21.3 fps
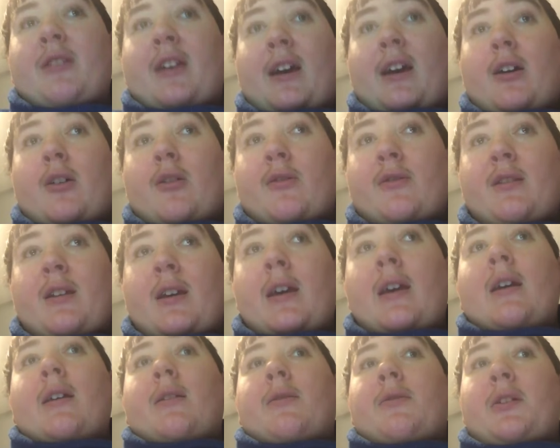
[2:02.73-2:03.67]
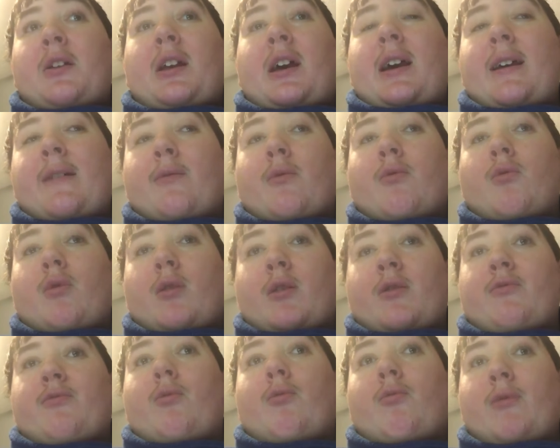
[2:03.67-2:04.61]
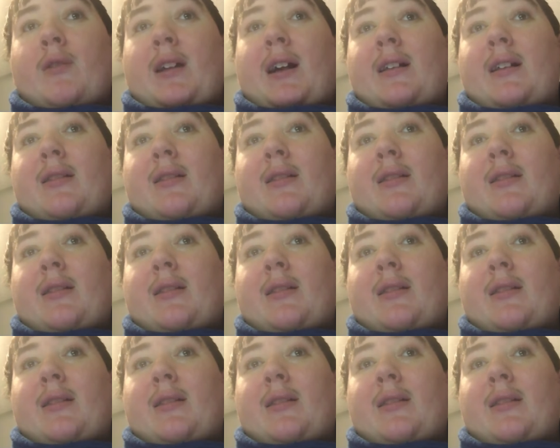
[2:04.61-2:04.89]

house than I ever was when I